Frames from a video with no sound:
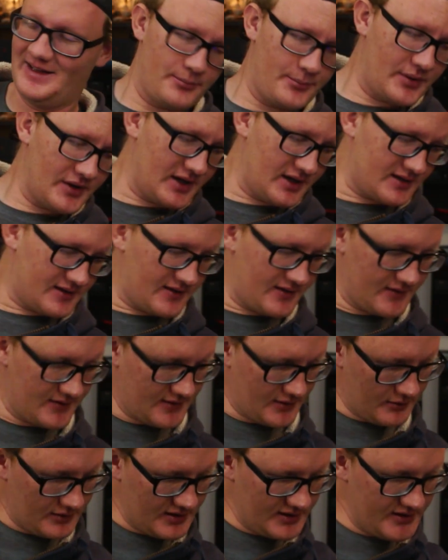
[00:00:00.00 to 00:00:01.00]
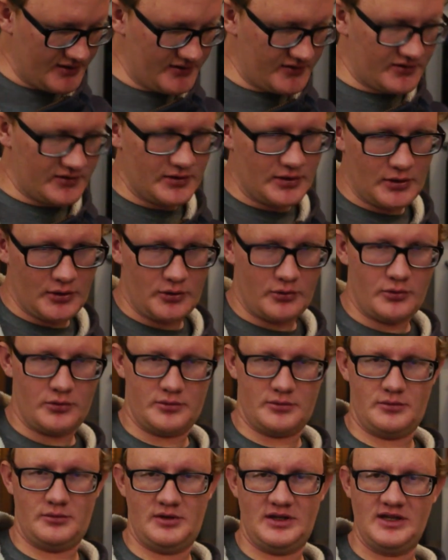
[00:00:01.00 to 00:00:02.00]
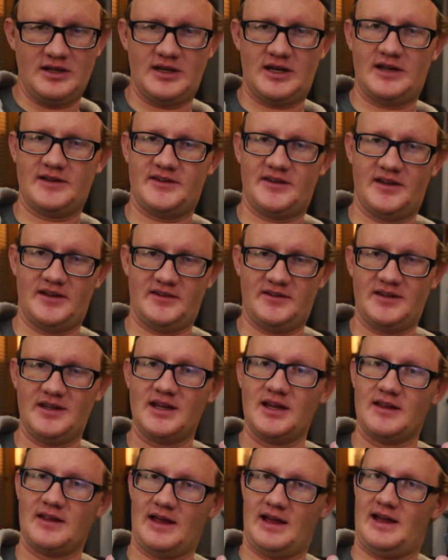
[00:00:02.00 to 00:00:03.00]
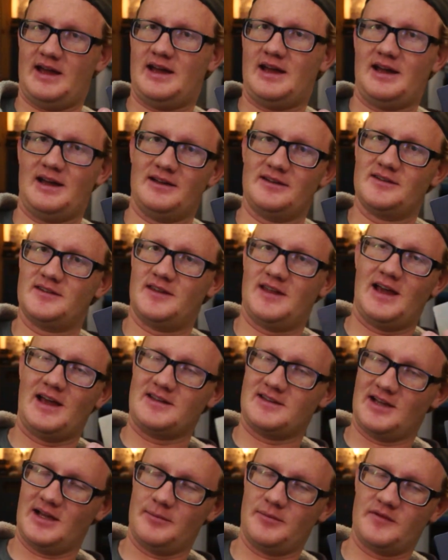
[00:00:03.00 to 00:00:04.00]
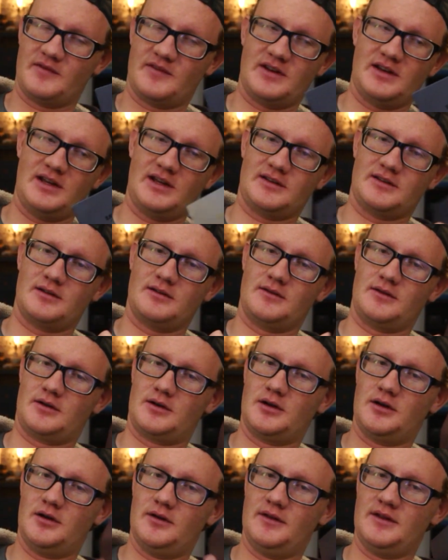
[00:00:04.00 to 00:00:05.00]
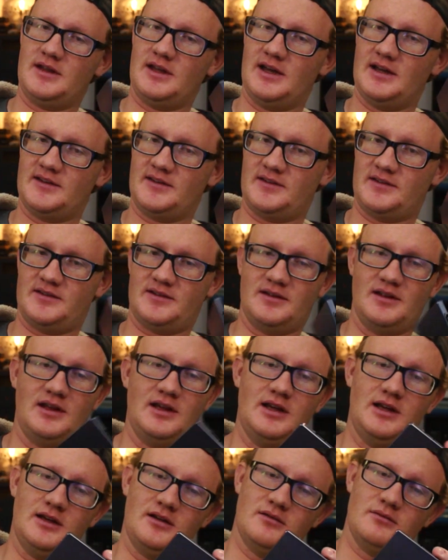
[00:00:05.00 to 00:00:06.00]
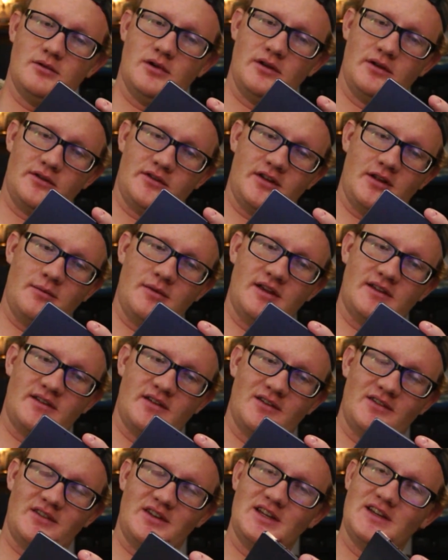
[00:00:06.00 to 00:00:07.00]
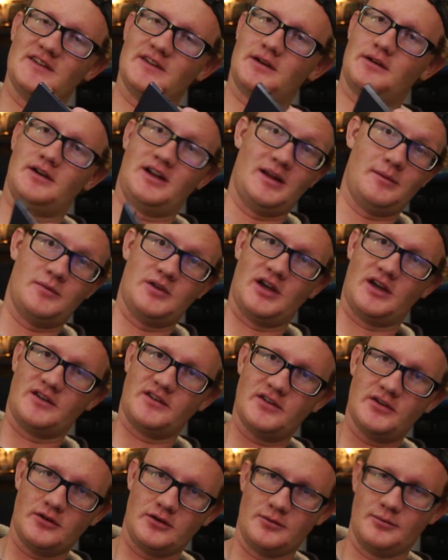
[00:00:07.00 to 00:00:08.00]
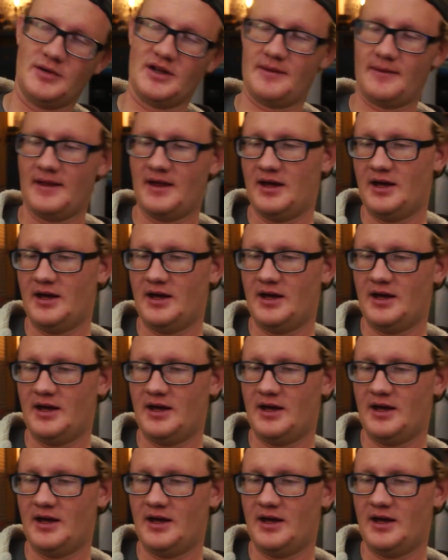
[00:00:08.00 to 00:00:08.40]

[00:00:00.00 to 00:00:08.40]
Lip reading: But there is no SSD that has that type of connector. They're all the well, there's some SSDs that are M.2, but